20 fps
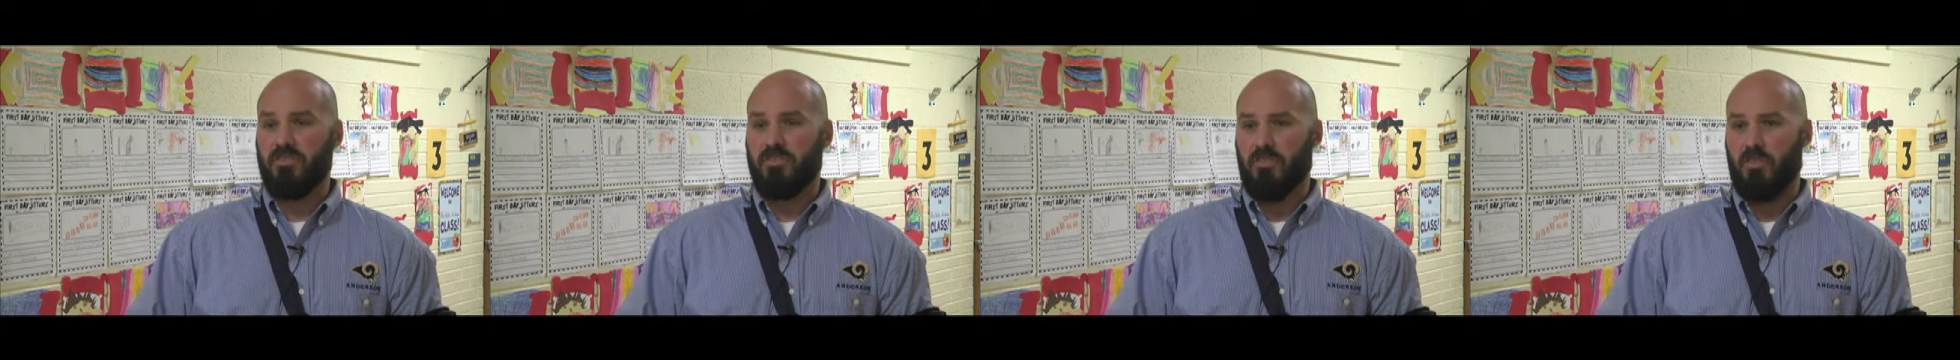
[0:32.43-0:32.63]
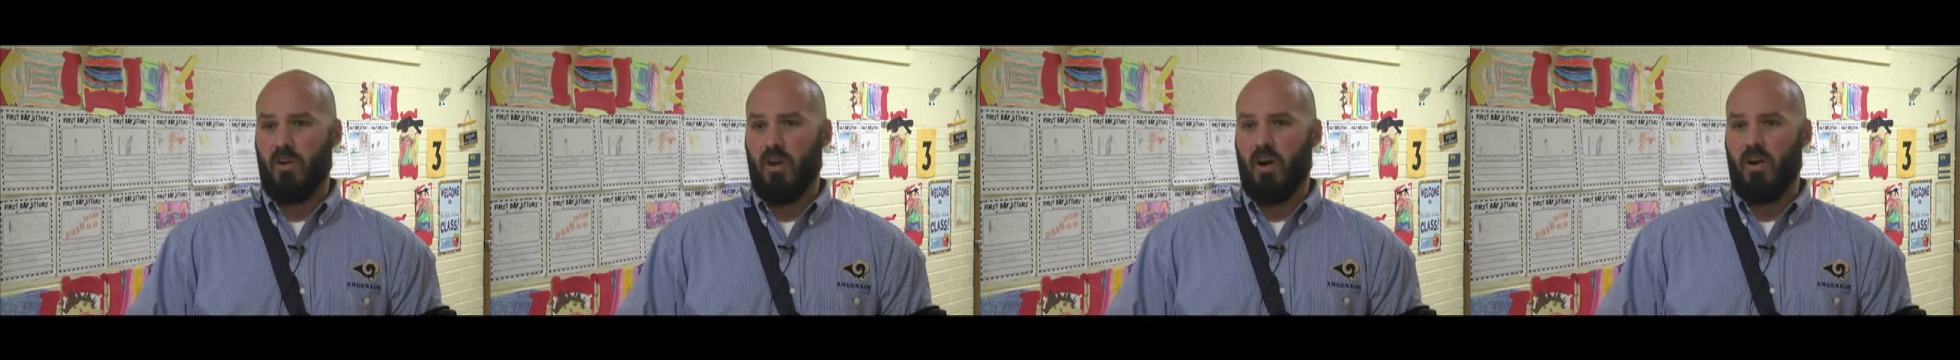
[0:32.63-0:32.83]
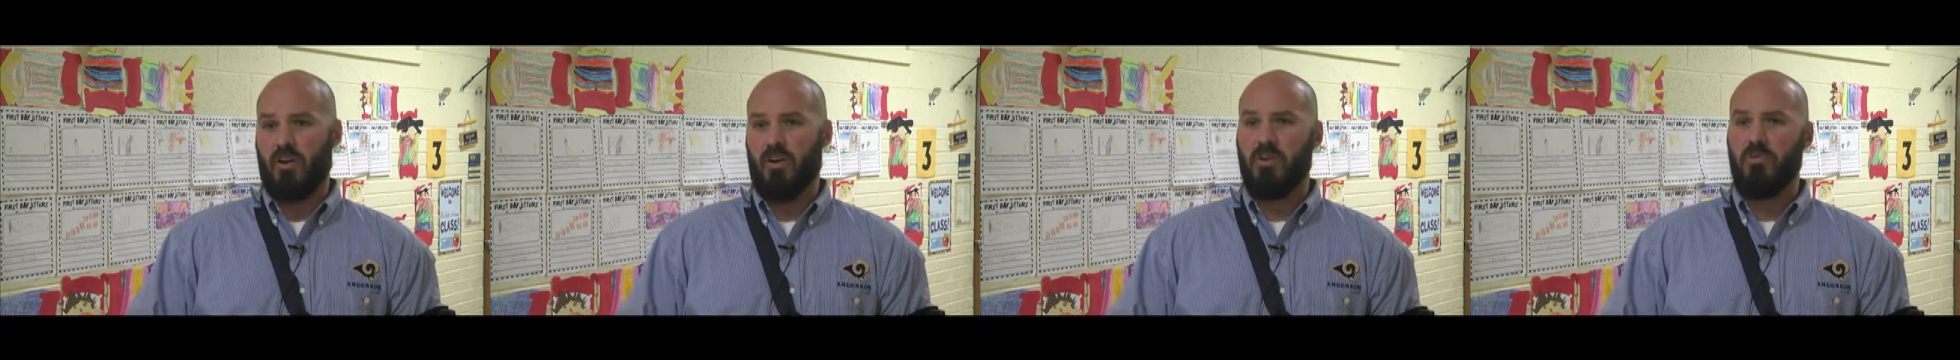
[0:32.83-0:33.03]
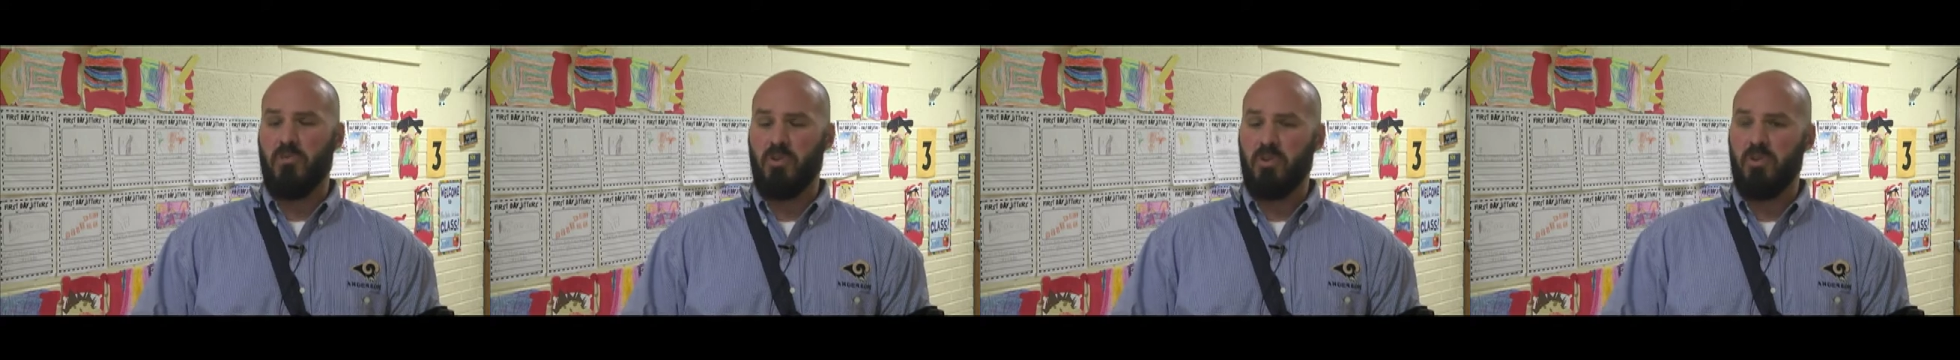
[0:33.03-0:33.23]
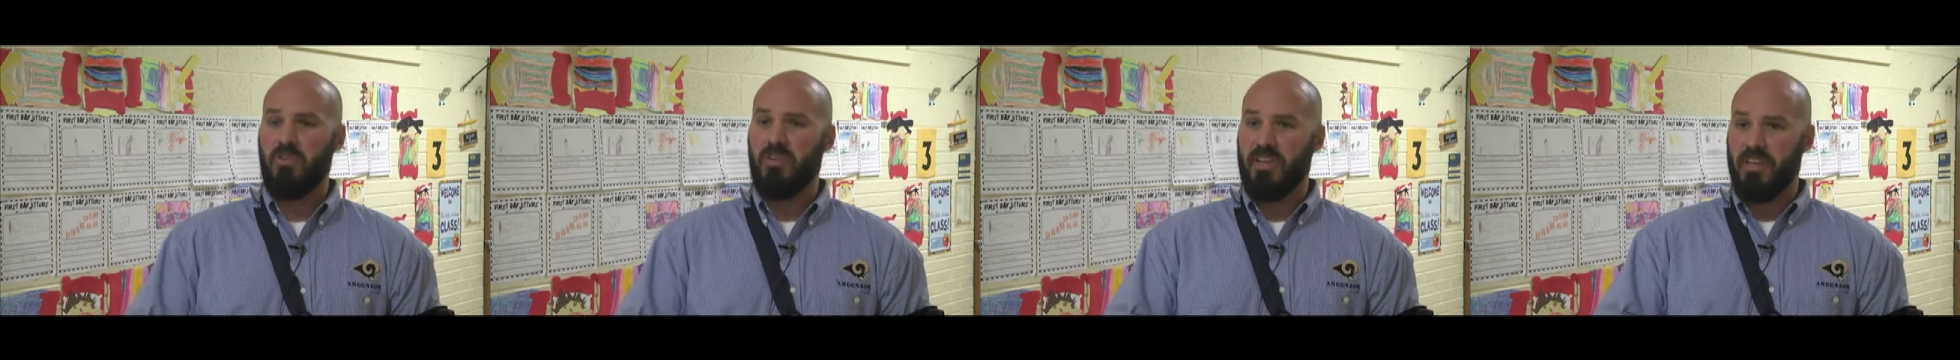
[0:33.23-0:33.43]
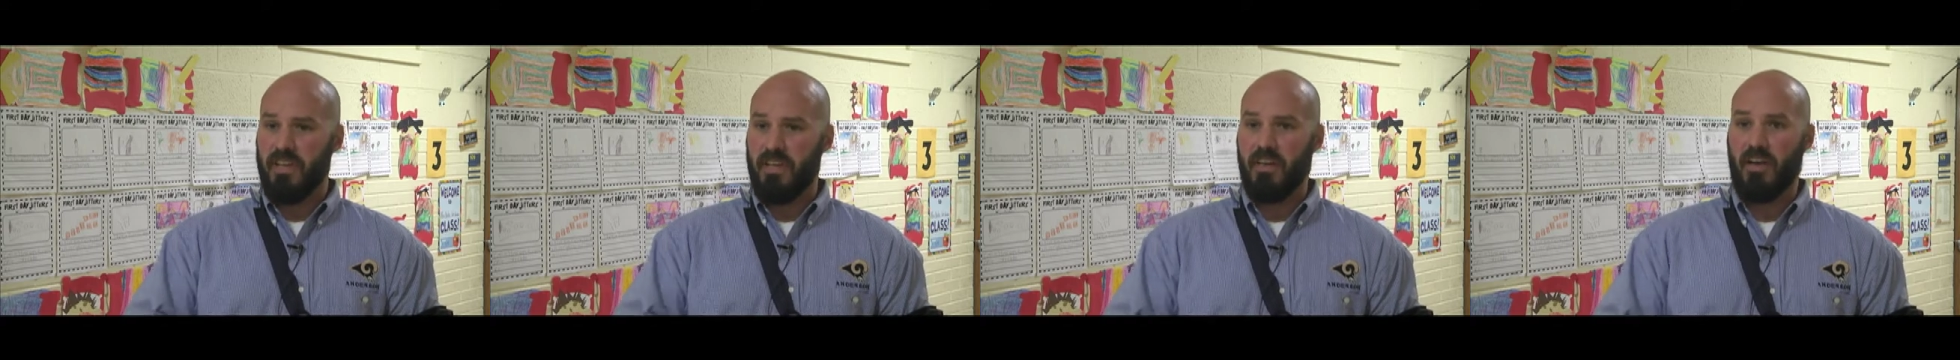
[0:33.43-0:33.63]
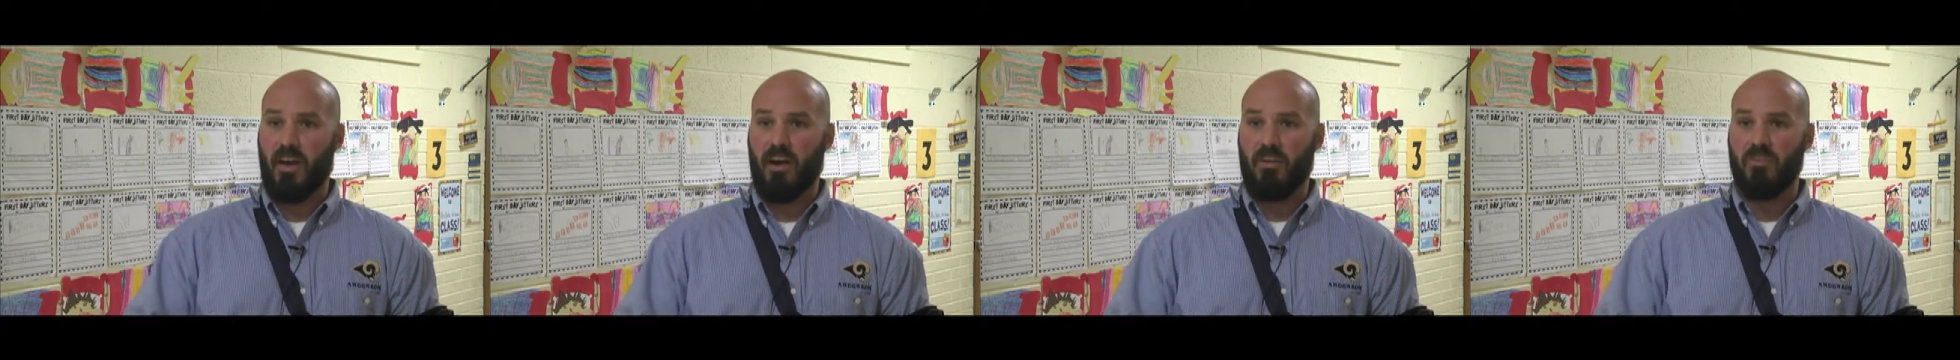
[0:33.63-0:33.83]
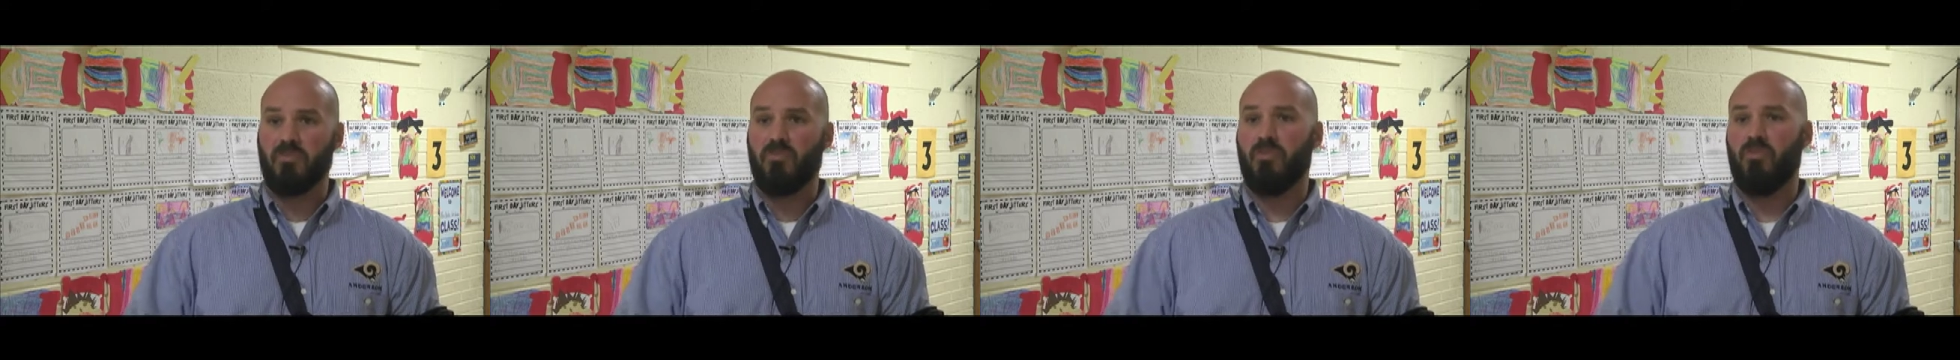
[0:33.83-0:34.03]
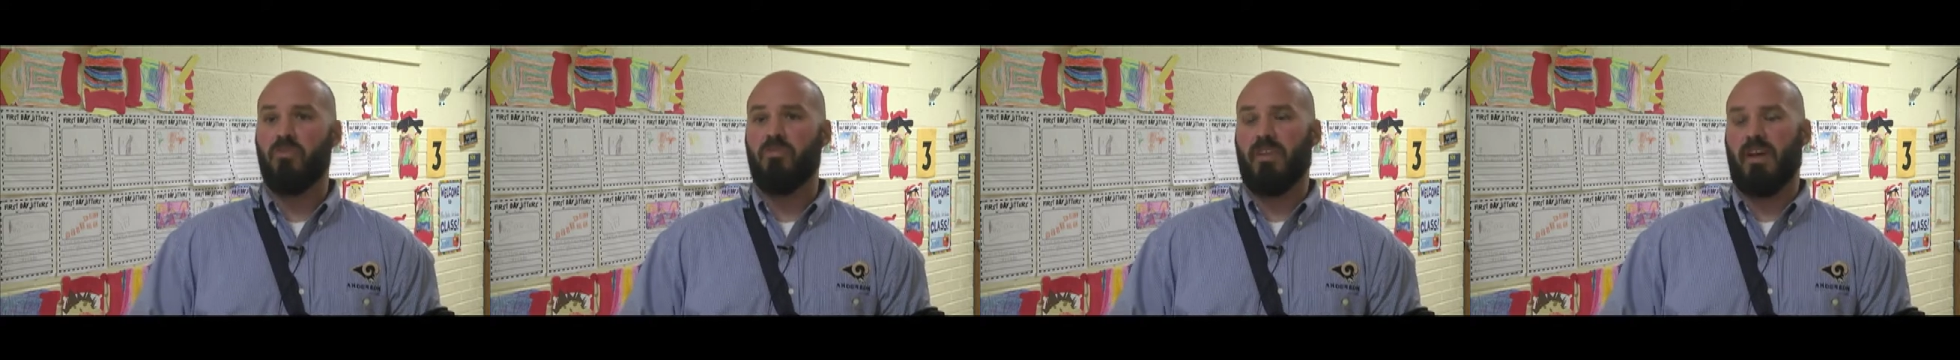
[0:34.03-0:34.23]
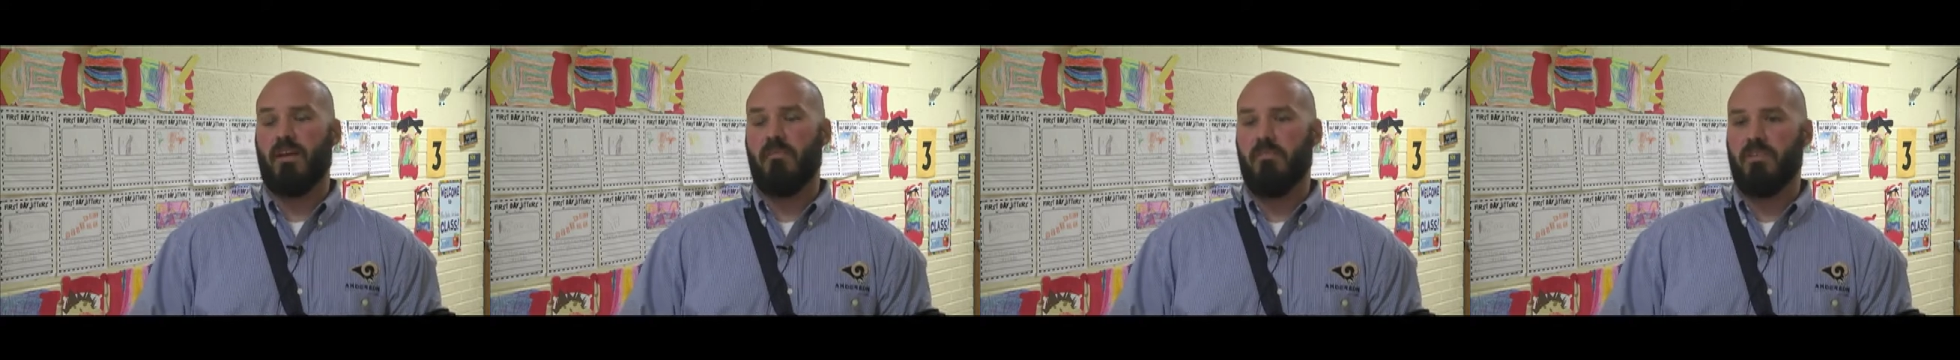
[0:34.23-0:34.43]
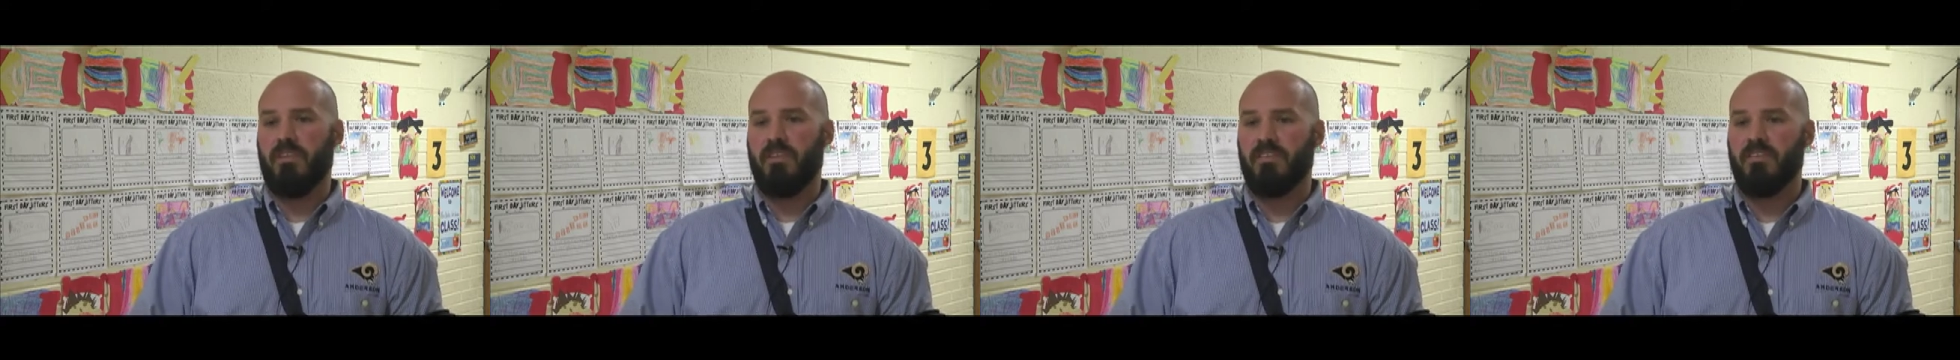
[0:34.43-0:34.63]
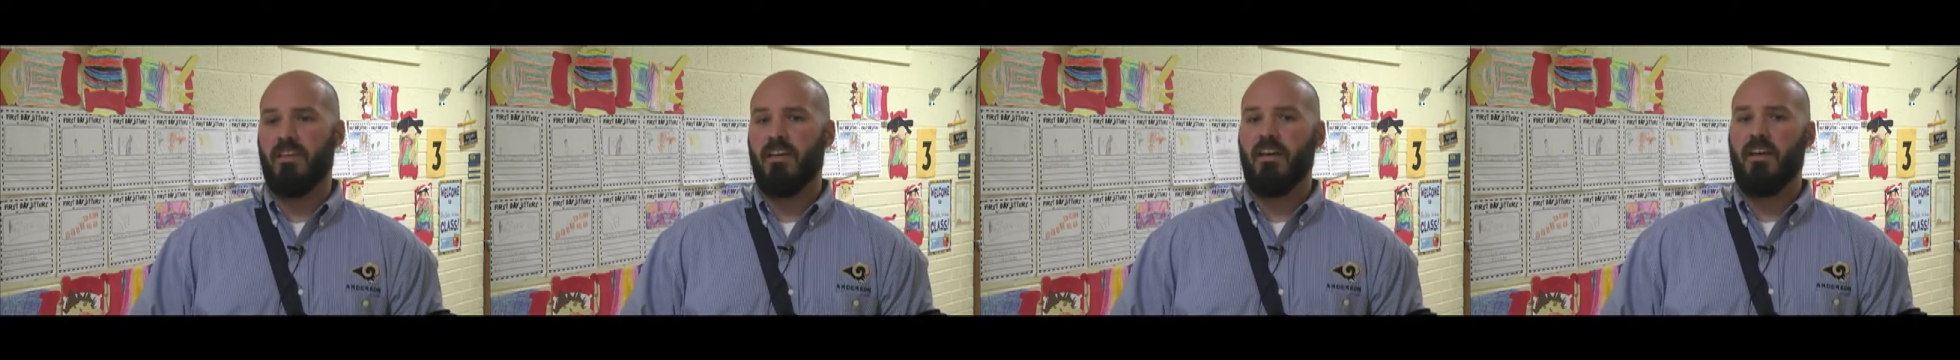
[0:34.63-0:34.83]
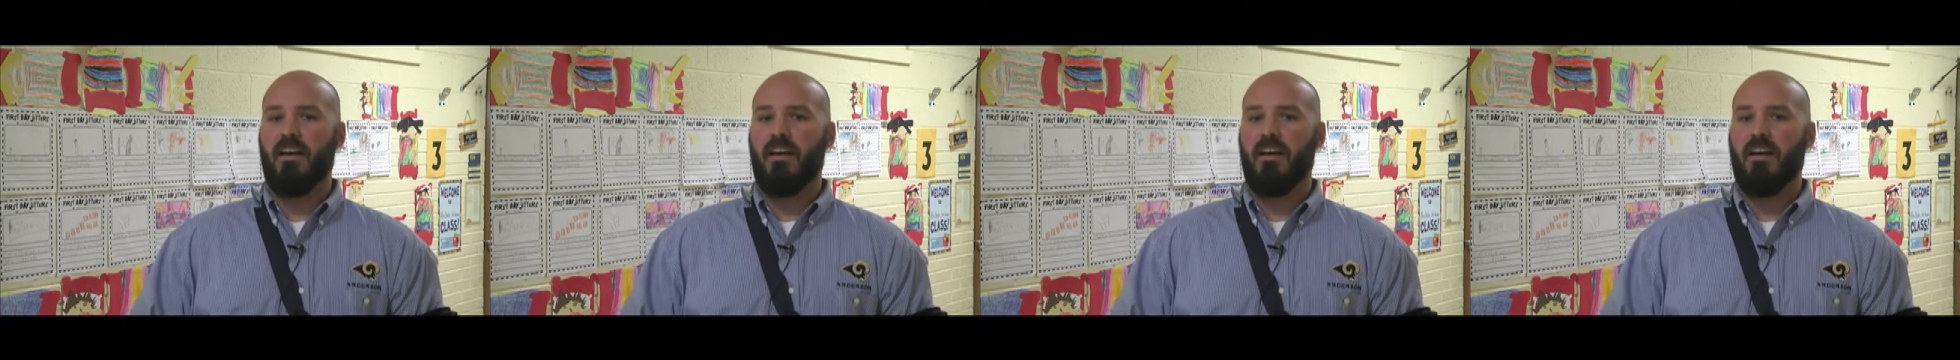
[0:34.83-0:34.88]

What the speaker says: for our community and our school families.